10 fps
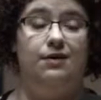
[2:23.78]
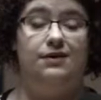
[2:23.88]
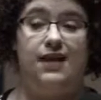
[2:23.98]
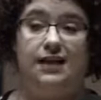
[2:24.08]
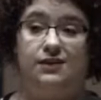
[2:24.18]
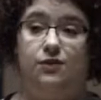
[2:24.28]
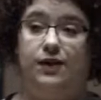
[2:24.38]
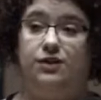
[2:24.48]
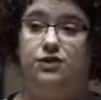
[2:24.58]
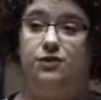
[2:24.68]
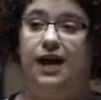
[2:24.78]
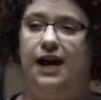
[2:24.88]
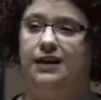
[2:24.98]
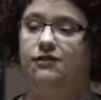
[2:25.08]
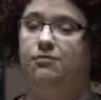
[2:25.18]
that is going to
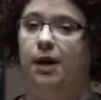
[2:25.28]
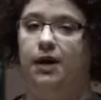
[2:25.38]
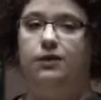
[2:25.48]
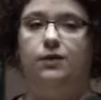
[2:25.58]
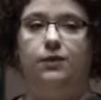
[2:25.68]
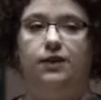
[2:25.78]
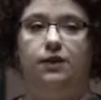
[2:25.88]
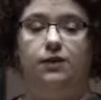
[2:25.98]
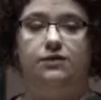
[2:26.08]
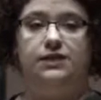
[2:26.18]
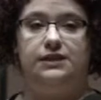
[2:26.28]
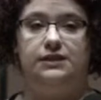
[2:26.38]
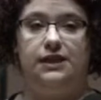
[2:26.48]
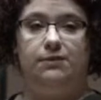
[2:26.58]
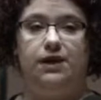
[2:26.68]
kind of partner with our
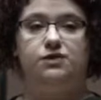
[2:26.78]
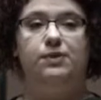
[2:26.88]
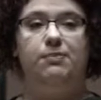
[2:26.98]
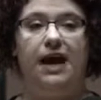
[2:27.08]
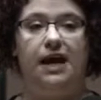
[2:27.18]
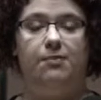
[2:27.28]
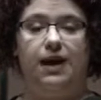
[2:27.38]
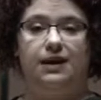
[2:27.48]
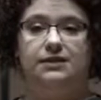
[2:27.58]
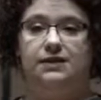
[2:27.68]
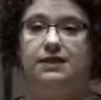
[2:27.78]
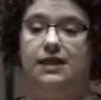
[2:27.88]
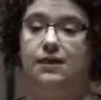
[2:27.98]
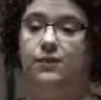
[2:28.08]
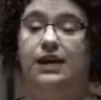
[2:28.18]
OCC, because we pack boxes
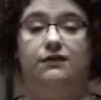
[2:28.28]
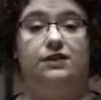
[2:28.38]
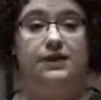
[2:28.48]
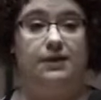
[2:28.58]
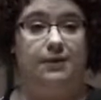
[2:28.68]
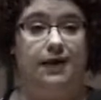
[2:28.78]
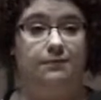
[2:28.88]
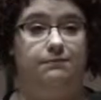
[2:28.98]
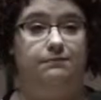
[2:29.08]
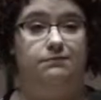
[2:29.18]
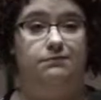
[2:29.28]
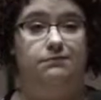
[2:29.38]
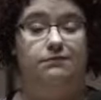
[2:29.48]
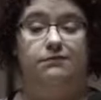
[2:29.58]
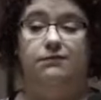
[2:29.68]
and then we never see them again.
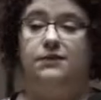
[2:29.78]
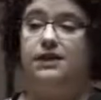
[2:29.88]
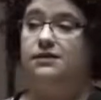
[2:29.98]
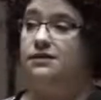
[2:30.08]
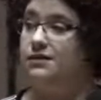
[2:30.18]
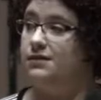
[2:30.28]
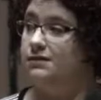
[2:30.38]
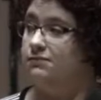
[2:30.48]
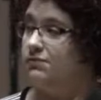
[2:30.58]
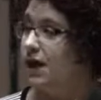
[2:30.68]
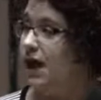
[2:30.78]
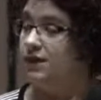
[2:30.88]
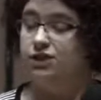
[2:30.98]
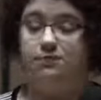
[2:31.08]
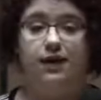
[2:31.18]
They
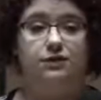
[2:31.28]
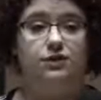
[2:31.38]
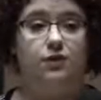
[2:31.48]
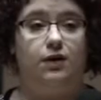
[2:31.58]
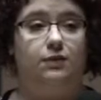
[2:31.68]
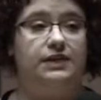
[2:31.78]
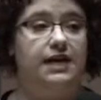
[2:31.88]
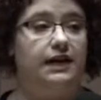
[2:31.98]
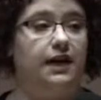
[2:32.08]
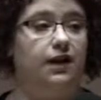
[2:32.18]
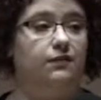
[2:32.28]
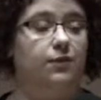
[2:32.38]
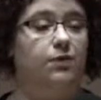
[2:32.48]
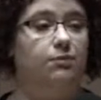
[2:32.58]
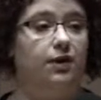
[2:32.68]
ship out the door, we take care of
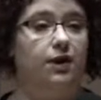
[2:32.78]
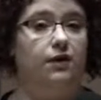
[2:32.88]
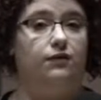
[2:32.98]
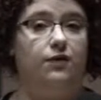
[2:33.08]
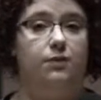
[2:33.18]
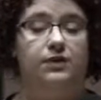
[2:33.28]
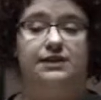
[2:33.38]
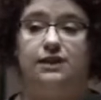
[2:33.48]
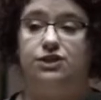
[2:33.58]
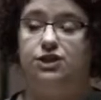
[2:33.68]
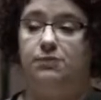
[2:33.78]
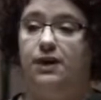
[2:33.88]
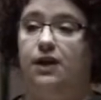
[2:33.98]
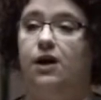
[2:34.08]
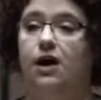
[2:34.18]
them, we pray over them, we send
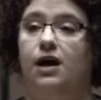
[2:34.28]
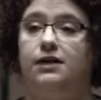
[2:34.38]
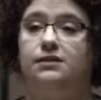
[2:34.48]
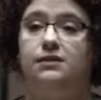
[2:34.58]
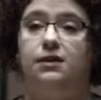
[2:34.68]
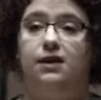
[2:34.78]
shipping cost,